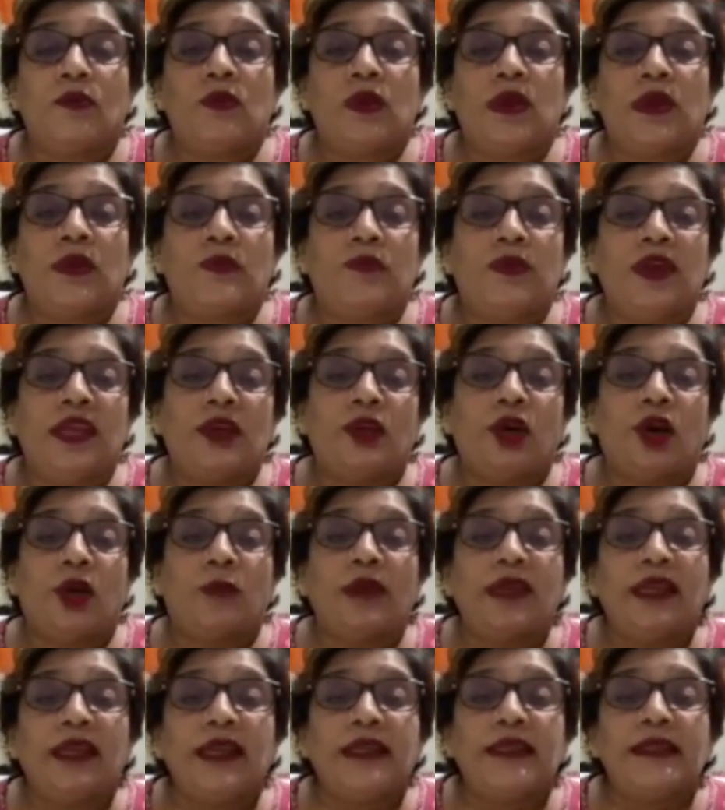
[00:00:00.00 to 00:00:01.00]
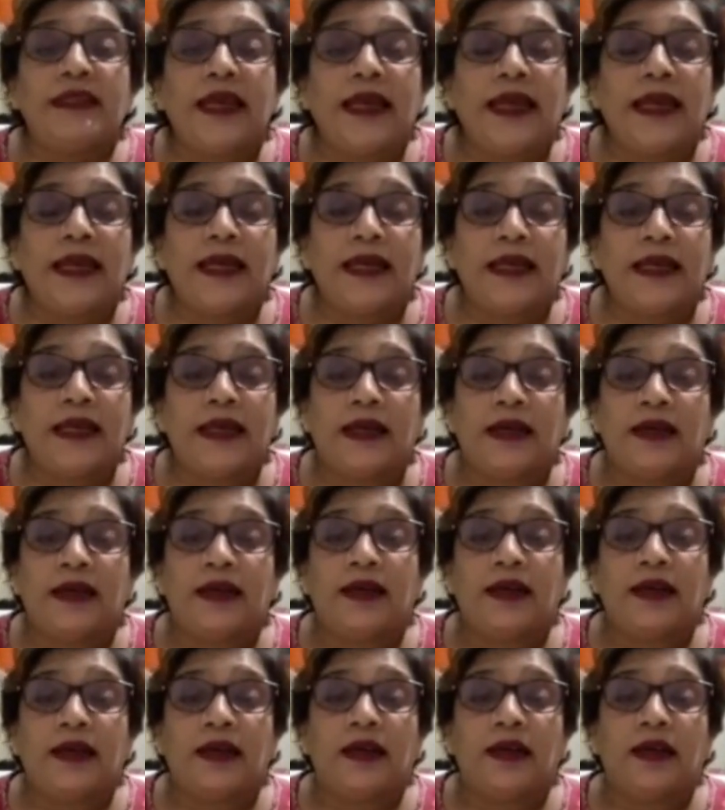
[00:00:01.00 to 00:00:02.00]
we normally take in
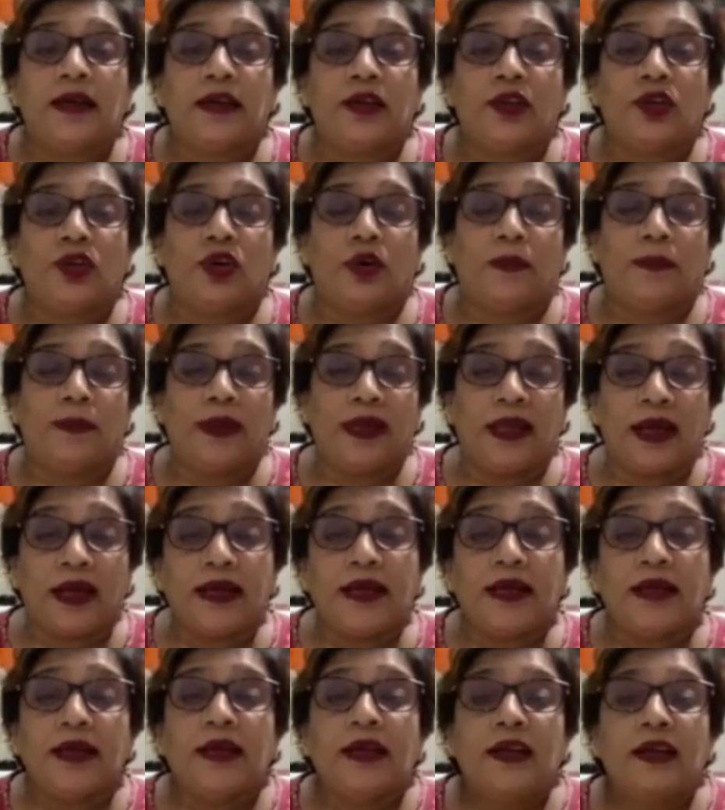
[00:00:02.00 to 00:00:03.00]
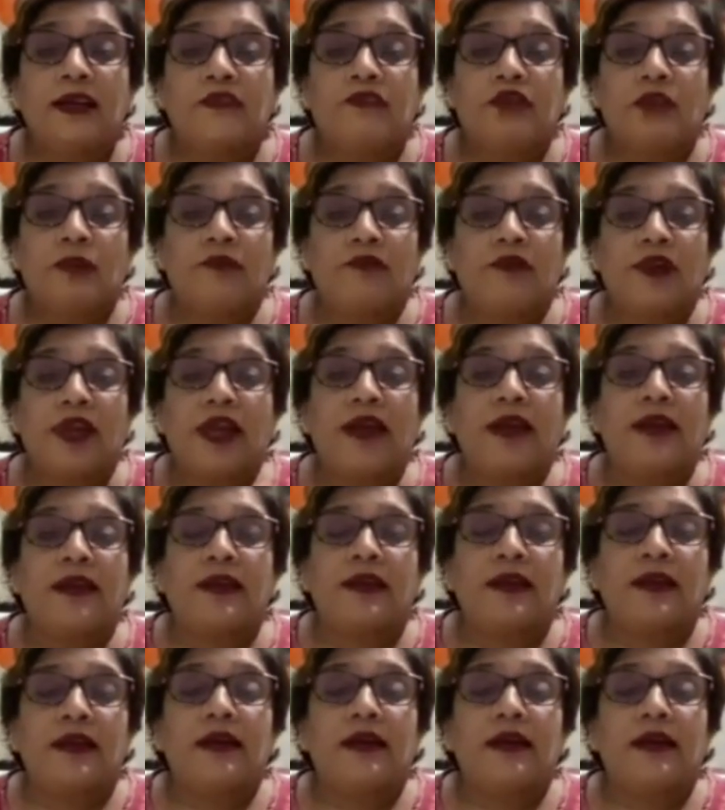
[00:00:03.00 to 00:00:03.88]
your blood from where